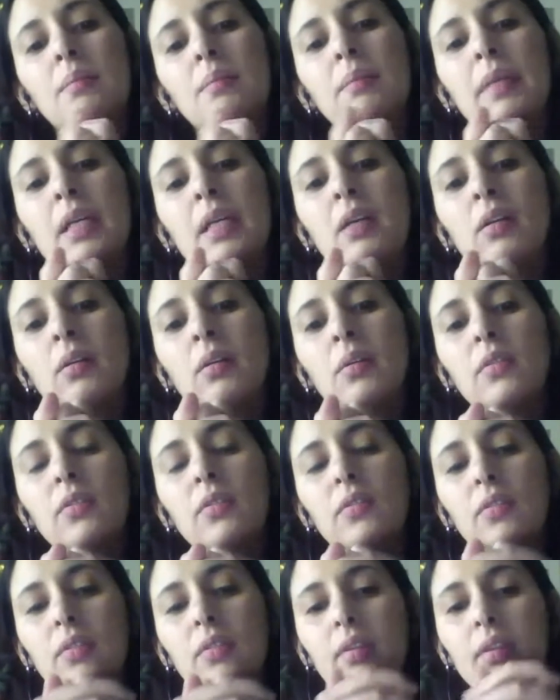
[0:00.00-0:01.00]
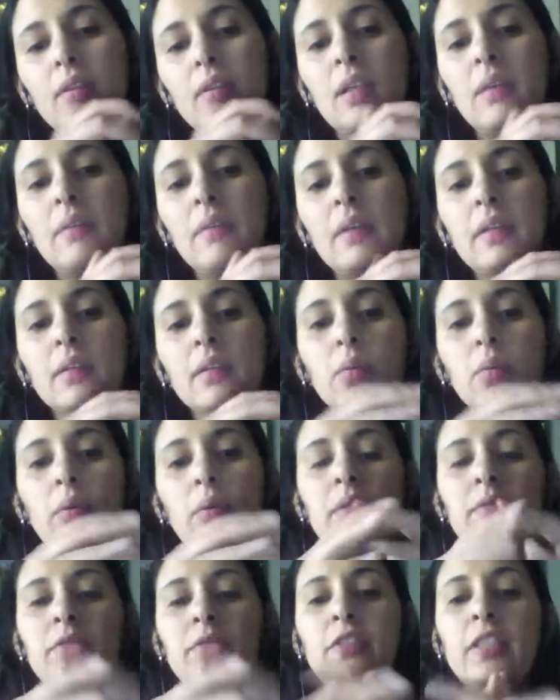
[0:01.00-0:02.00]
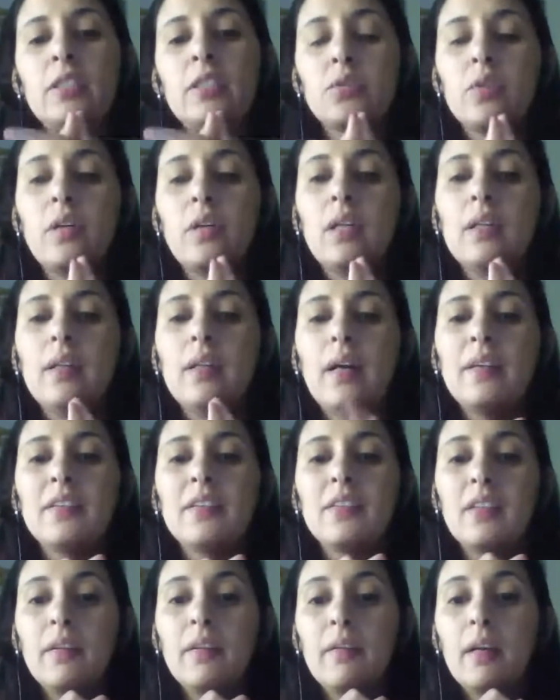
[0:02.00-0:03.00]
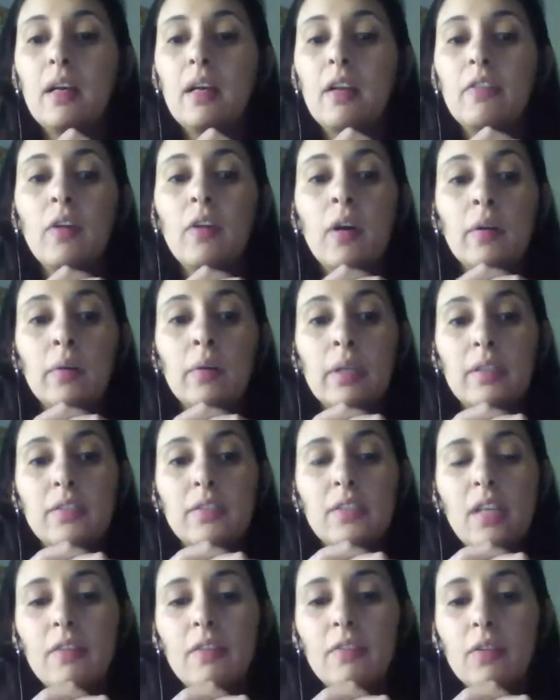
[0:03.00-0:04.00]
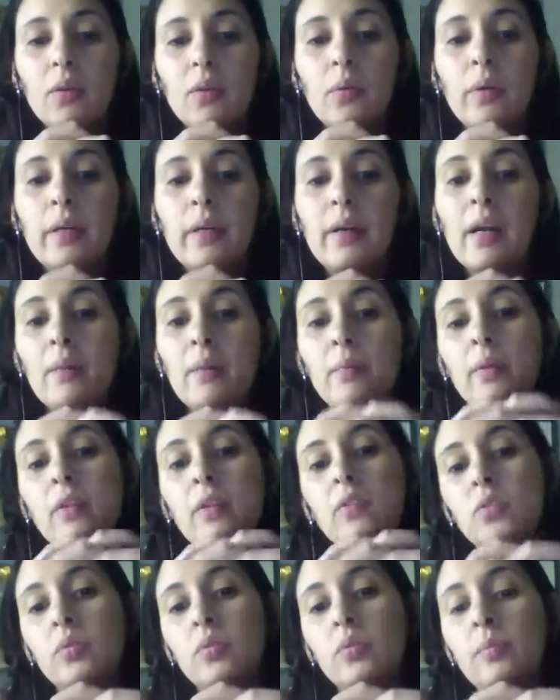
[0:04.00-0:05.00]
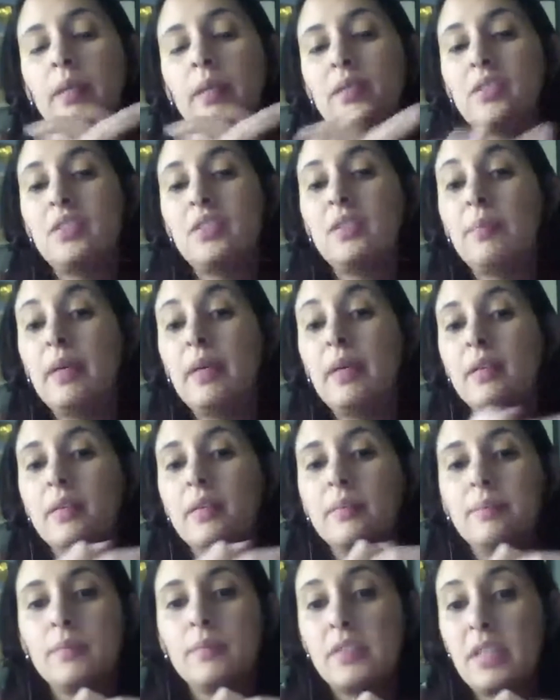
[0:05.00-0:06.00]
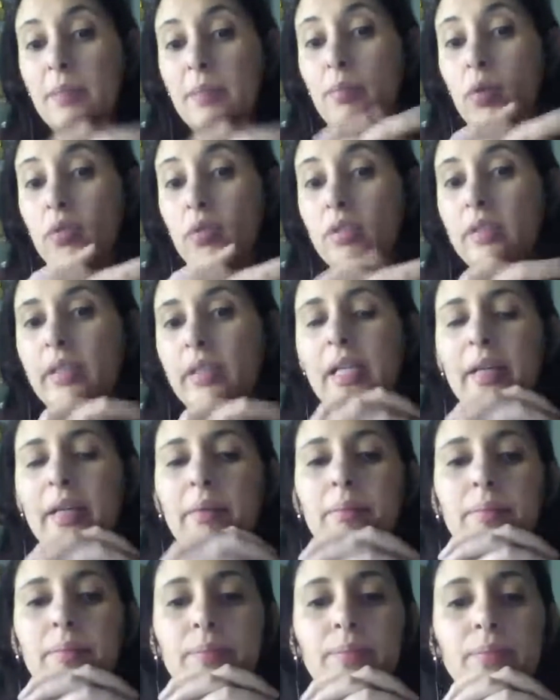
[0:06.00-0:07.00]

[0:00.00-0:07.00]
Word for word: because the event went virtual and several of our staff were able to participate remotely.